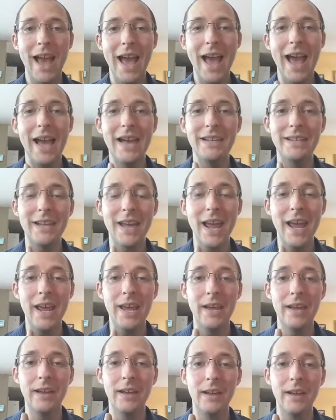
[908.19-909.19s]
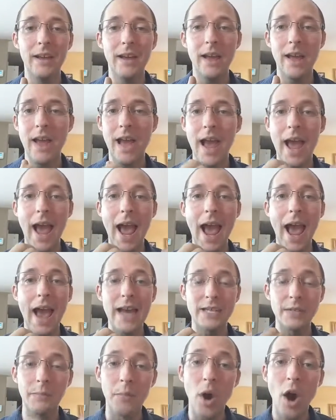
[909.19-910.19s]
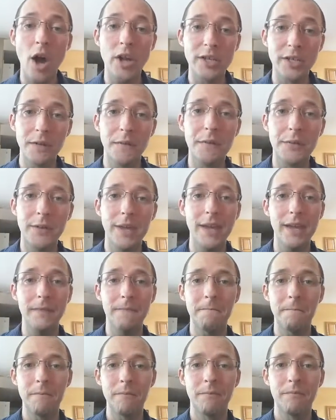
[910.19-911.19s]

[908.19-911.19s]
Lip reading: as a positive thing.